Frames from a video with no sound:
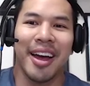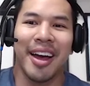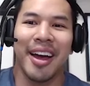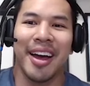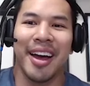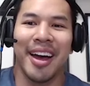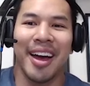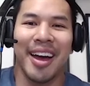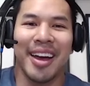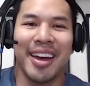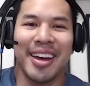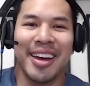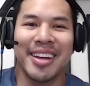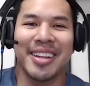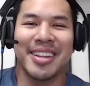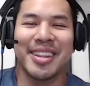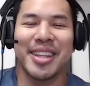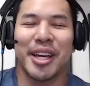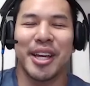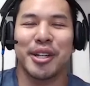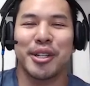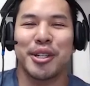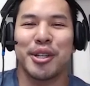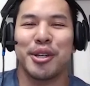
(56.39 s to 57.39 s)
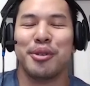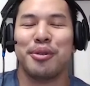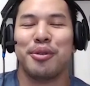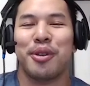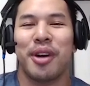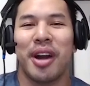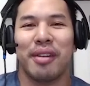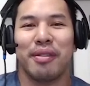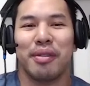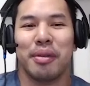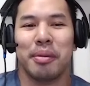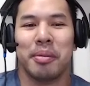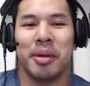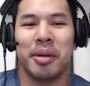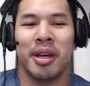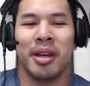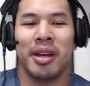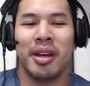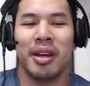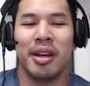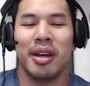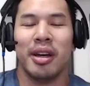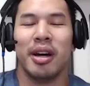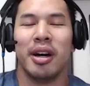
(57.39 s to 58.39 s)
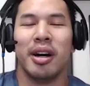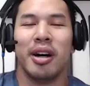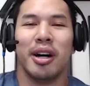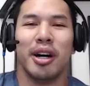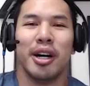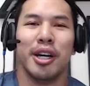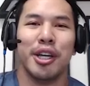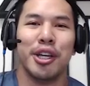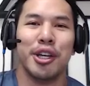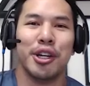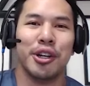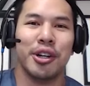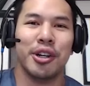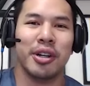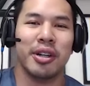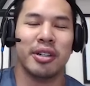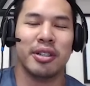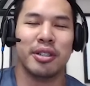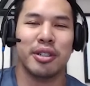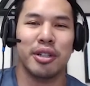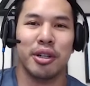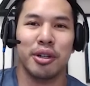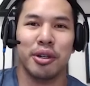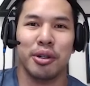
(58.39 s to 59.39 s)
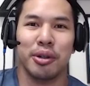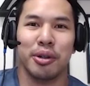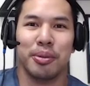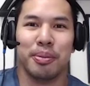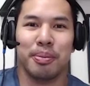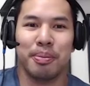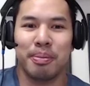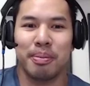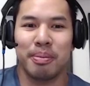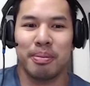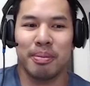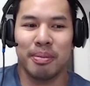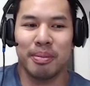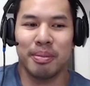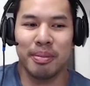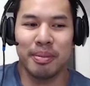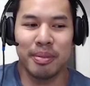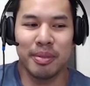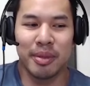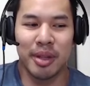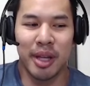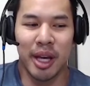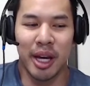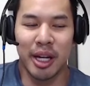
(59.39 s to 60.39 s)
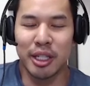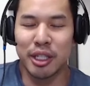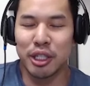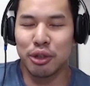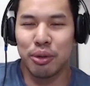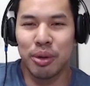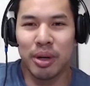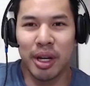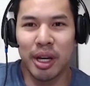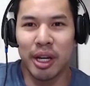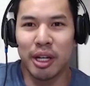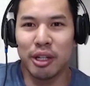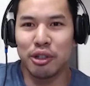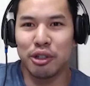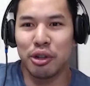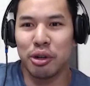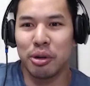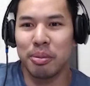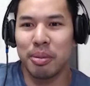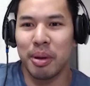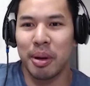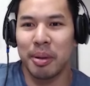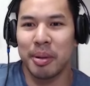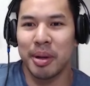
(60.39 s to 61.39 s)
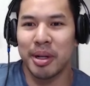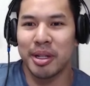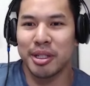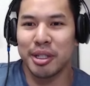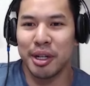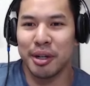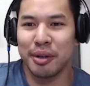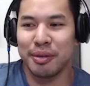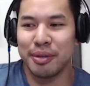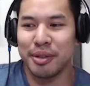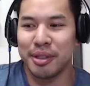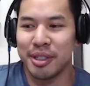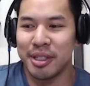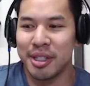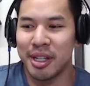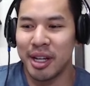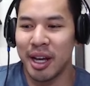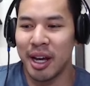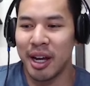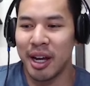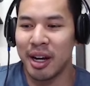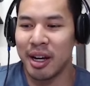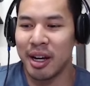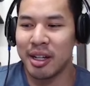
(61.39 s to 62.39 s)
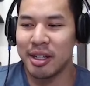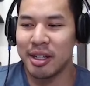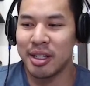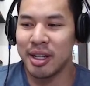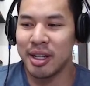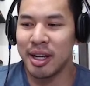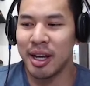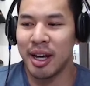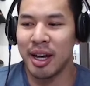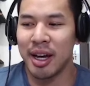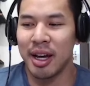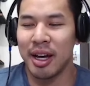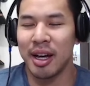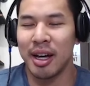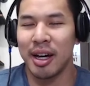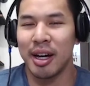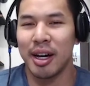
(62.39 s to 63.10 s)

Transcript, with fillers: Hey, thank you for having me uh, here. So, yeah, just quick intro about myself, just to add on to that.